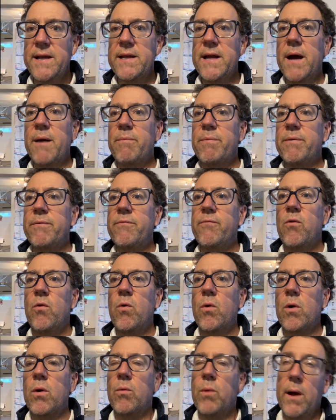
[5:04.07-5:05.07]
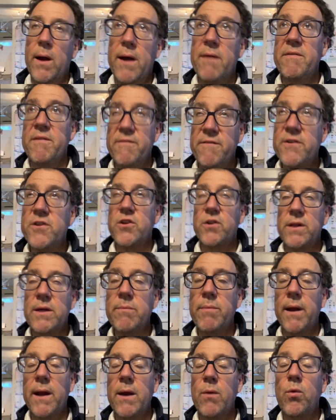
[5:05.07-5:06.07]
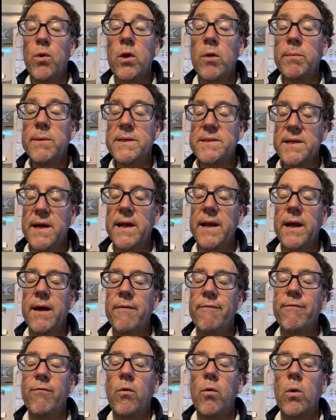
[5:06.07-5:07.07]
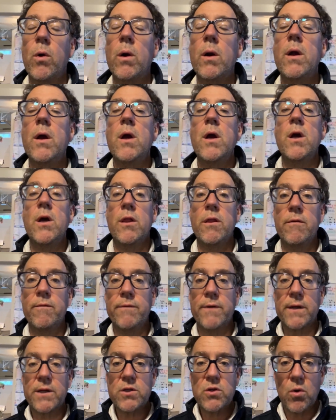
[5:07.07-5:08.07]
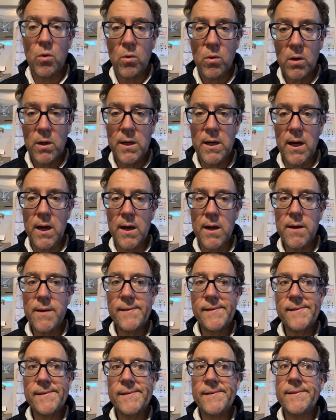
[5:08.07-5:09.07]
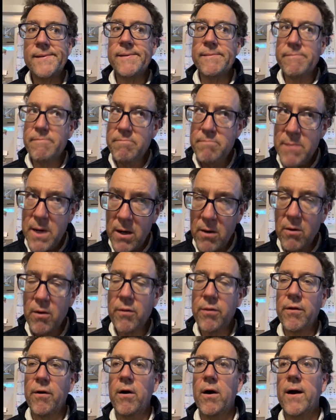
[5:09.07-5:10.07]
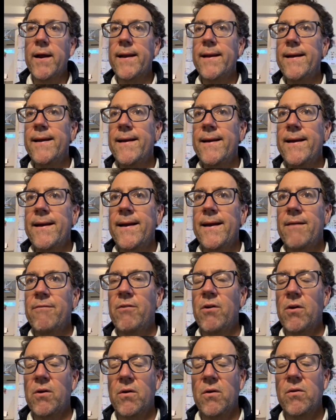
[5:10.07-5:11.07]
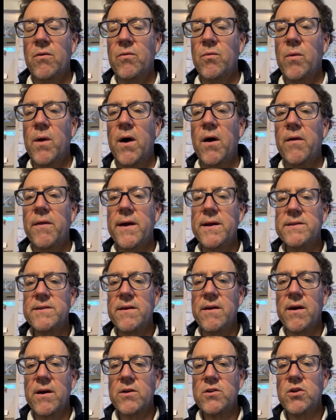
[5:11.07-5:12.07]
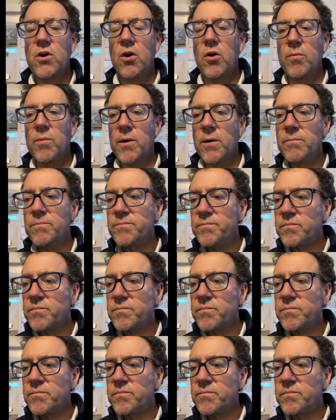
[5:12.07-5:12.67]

up for, well, I haven't officially, but I will be signing up for the Victoria Marathon if all goes well. That's in October.